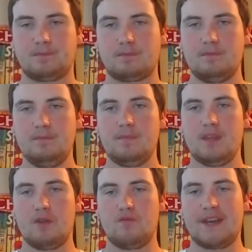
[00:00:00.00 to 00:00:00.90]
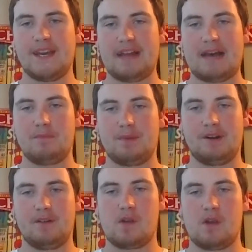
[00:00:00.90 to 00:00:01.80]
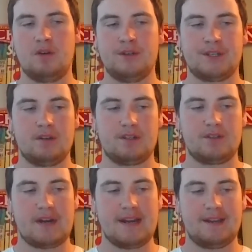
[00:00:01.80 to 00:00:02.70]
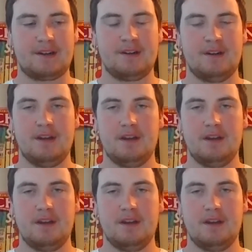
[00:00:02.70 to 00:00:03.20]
Ricky Lambert, who's a good striker, but he was